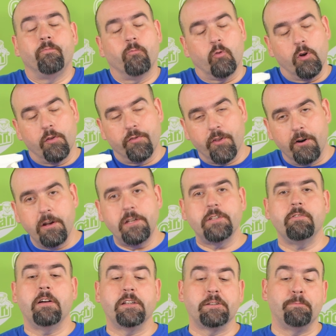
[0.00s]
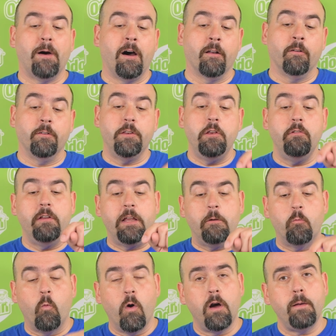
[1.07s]
For a 32-ounce bottle, you
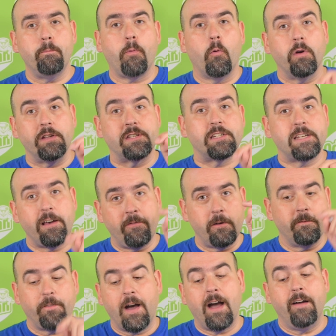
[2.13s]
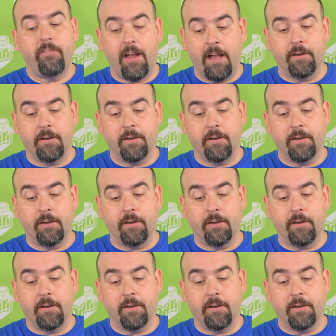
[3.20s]
need 1.75